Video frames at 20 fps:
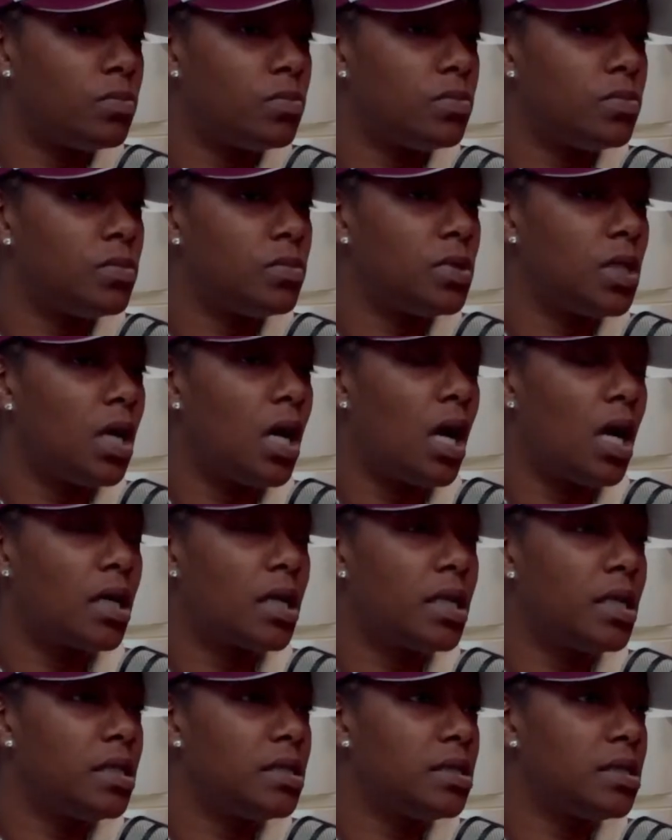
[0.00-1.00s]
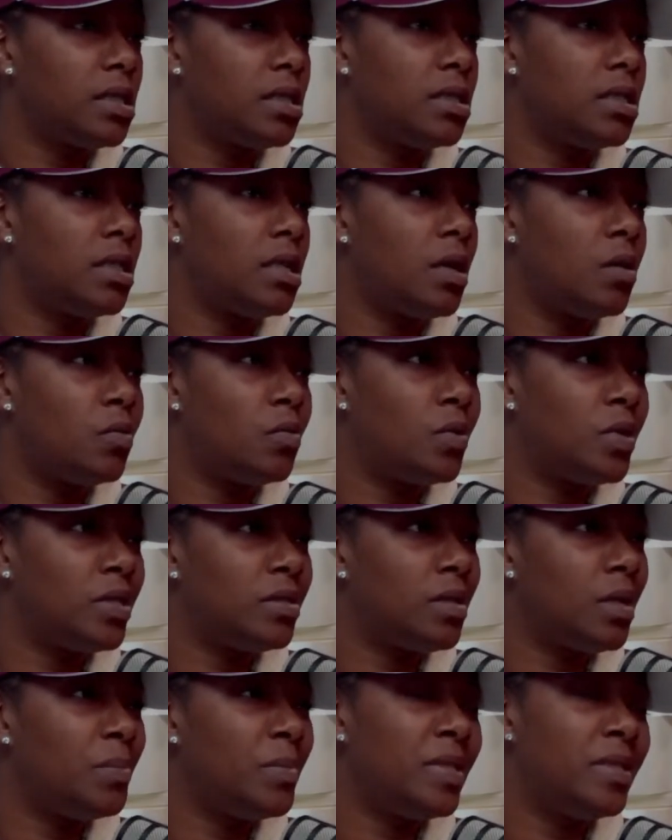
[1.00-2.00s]
No, I can't say that I
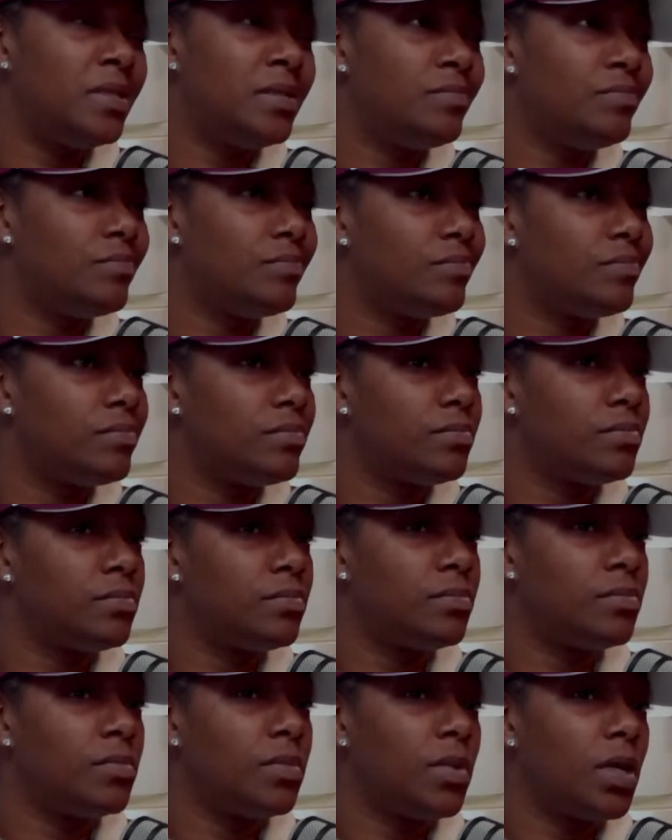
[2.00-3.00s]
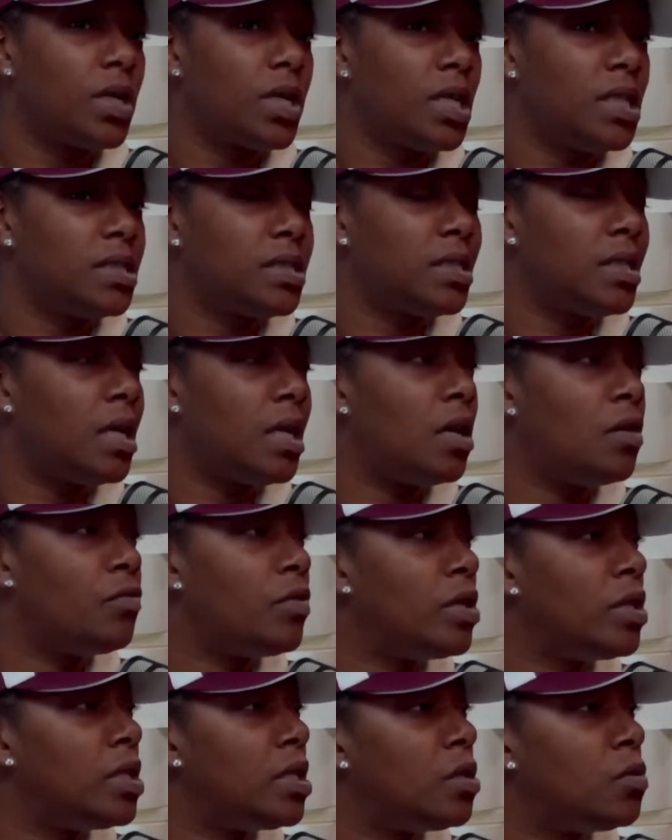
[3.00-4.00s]
wouldn't. I mean, can't say that
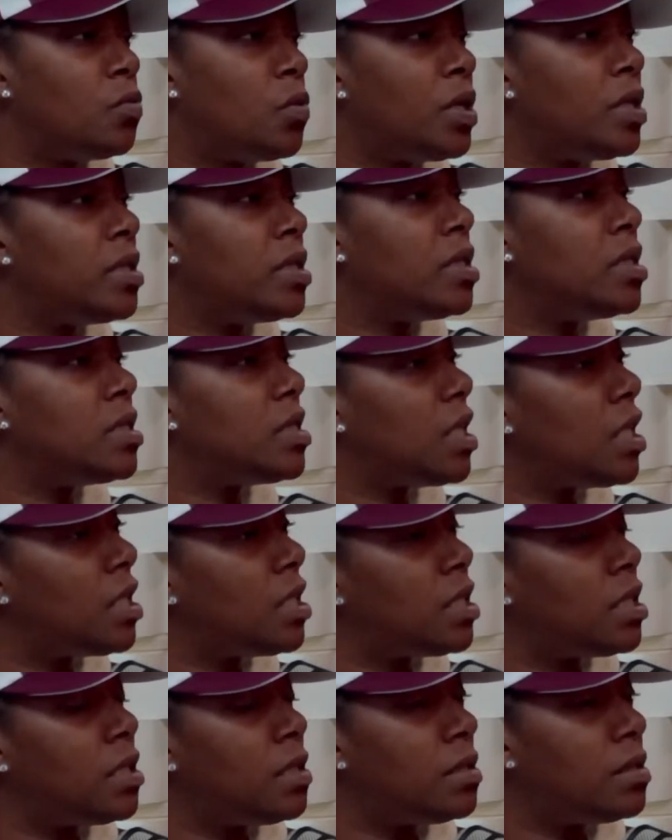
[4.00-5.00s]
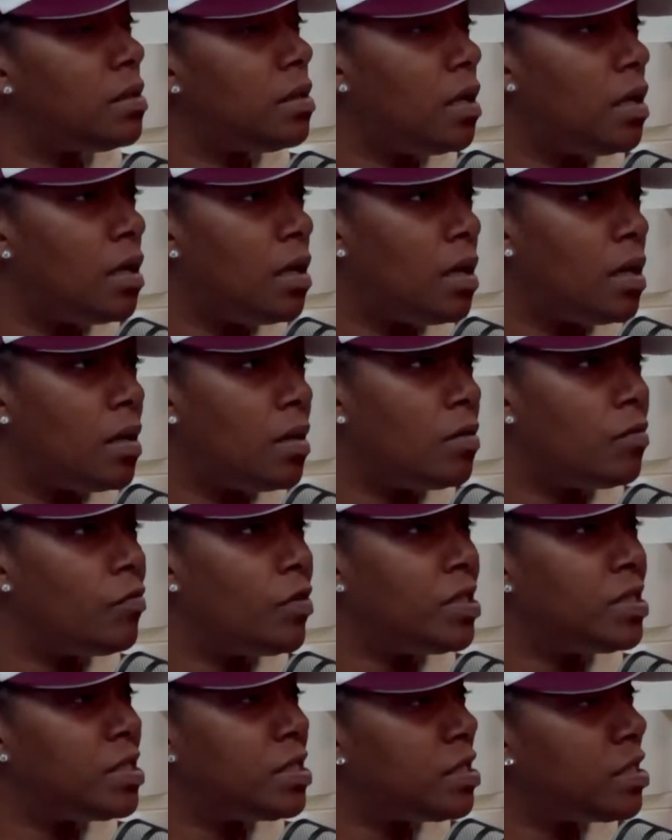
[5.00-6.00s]
I really witnessed any
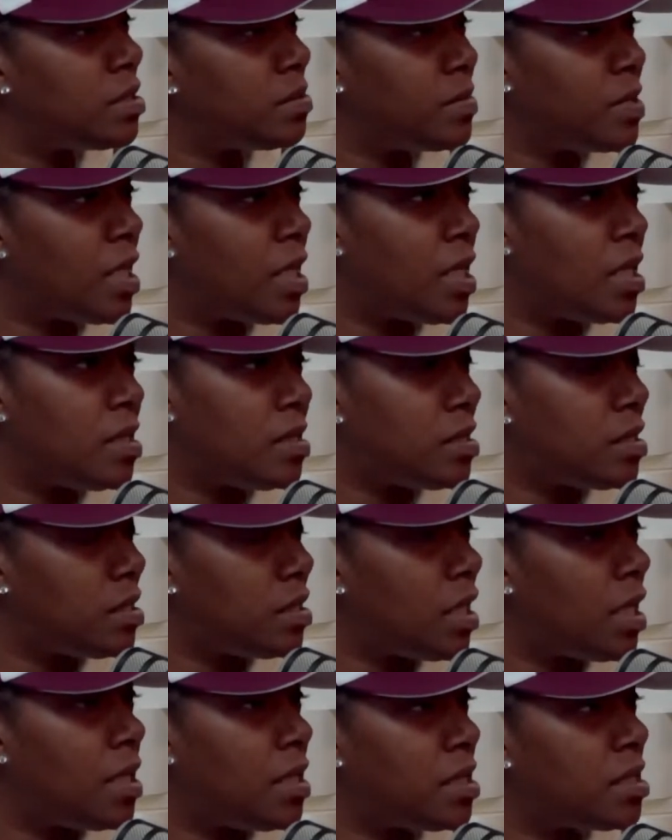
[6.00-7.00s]
racism to that extent.